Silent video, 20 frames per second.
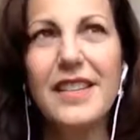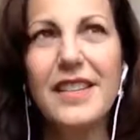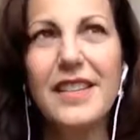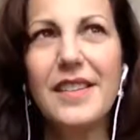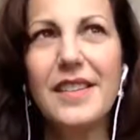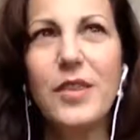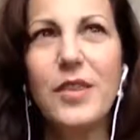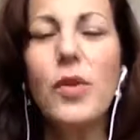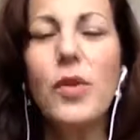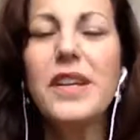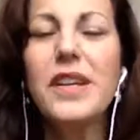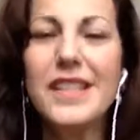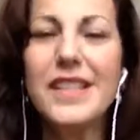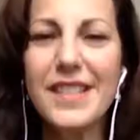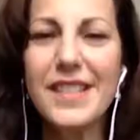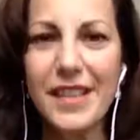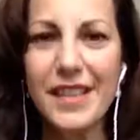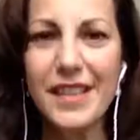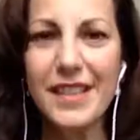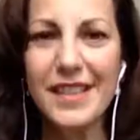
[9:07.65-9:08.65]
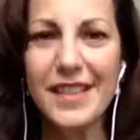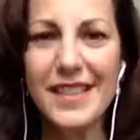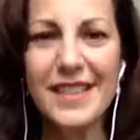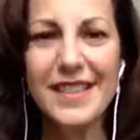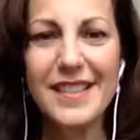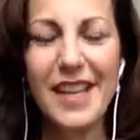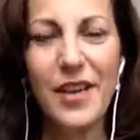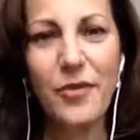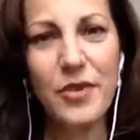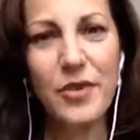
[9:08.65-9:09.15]
So what it does
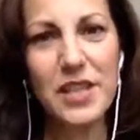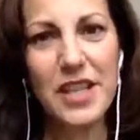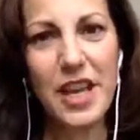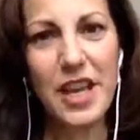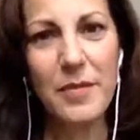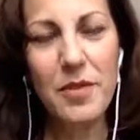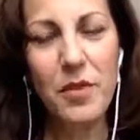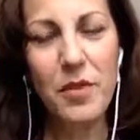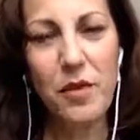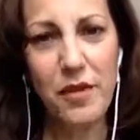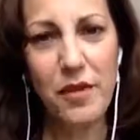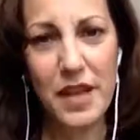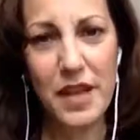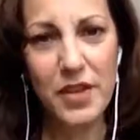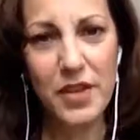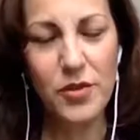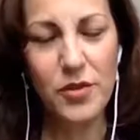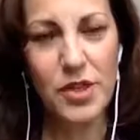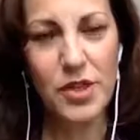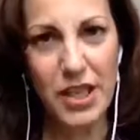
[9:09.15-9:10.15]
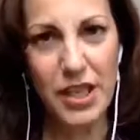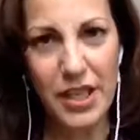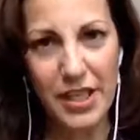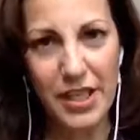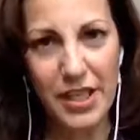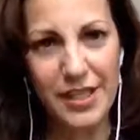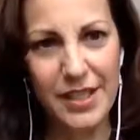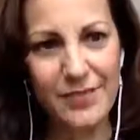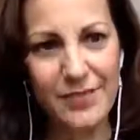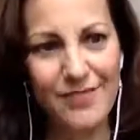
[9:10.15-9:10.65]
is every time you think you're
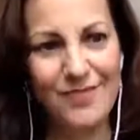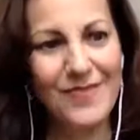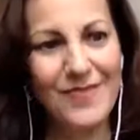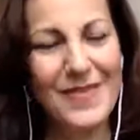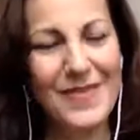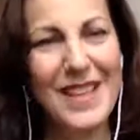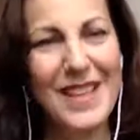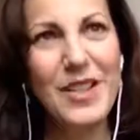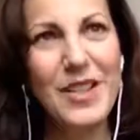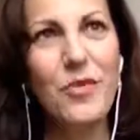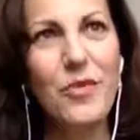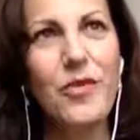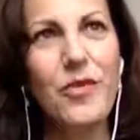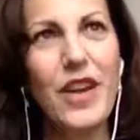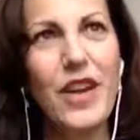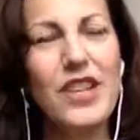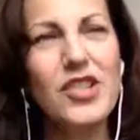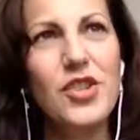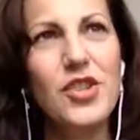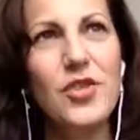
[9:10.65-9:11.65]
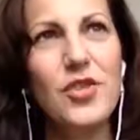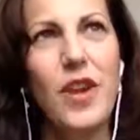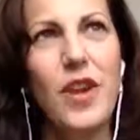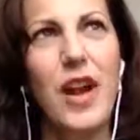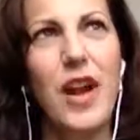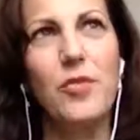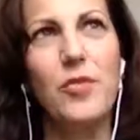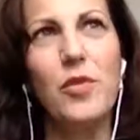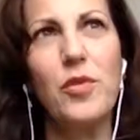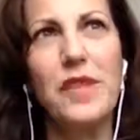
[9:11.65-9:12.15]
done, the perfection
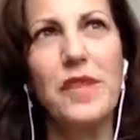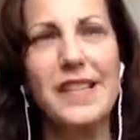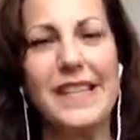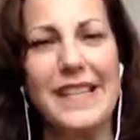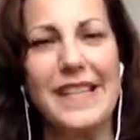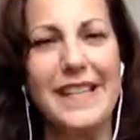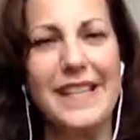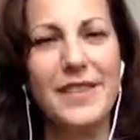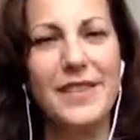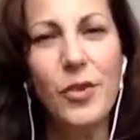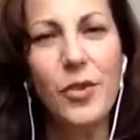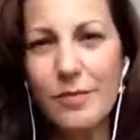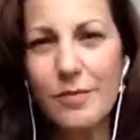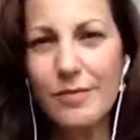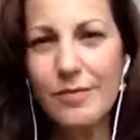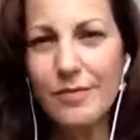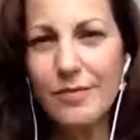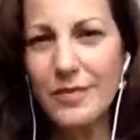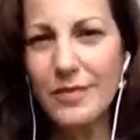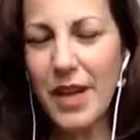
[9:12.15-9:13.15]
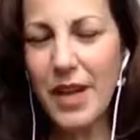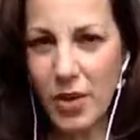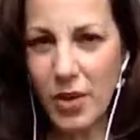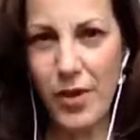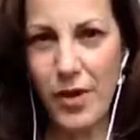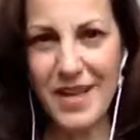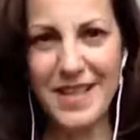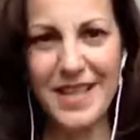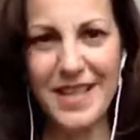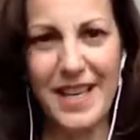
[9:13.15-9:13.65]
trap will say, nope, not
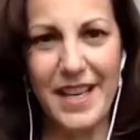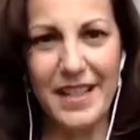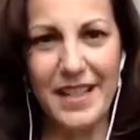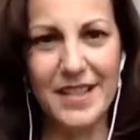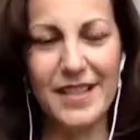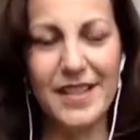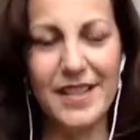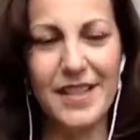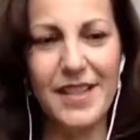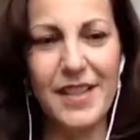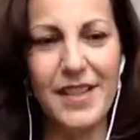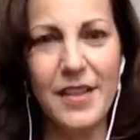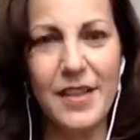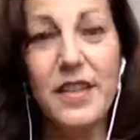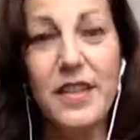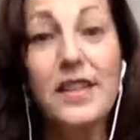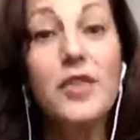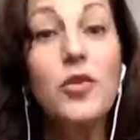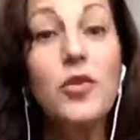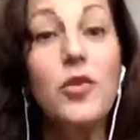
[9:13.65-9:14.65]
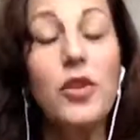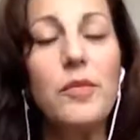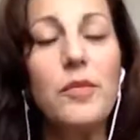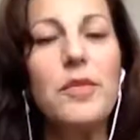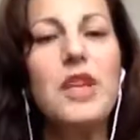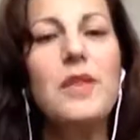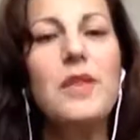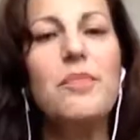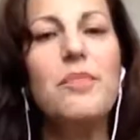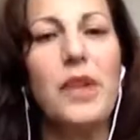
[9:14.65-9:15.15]
quite yet. This could
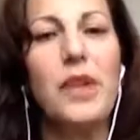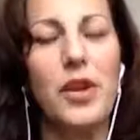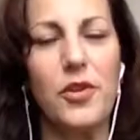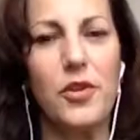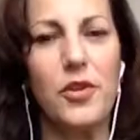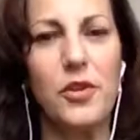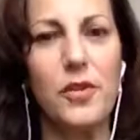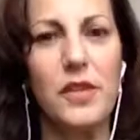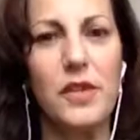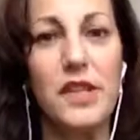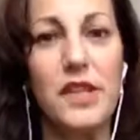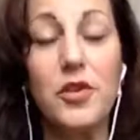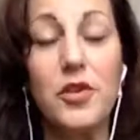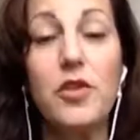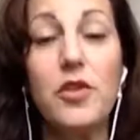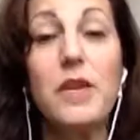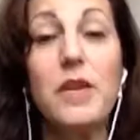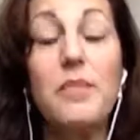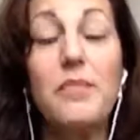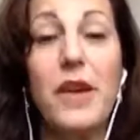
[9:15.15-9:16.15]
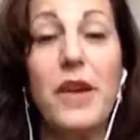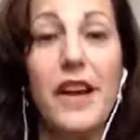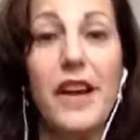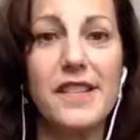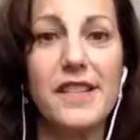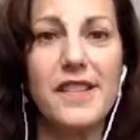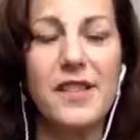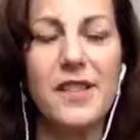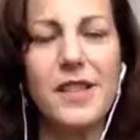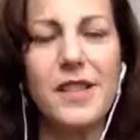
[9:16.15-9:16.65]
be better. This could be
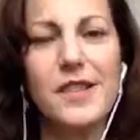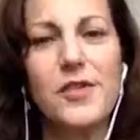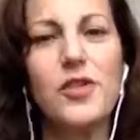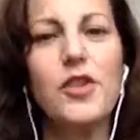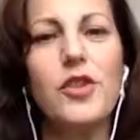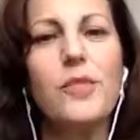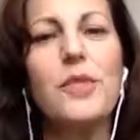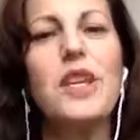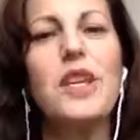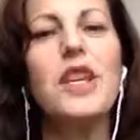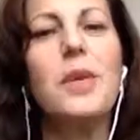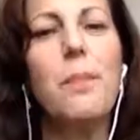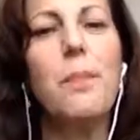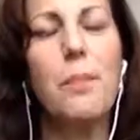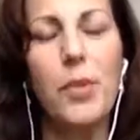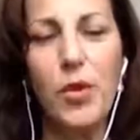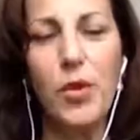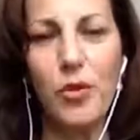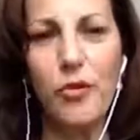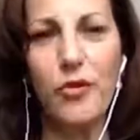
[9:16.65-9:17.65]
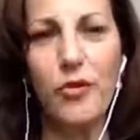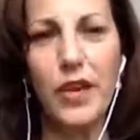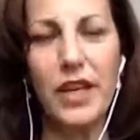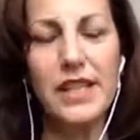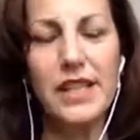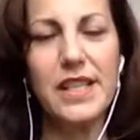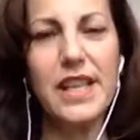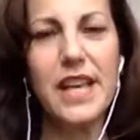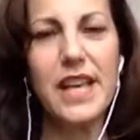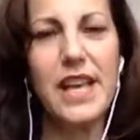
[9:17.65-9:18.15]
best. This could be
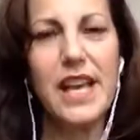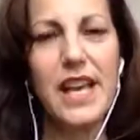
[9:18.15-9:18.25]
perfect.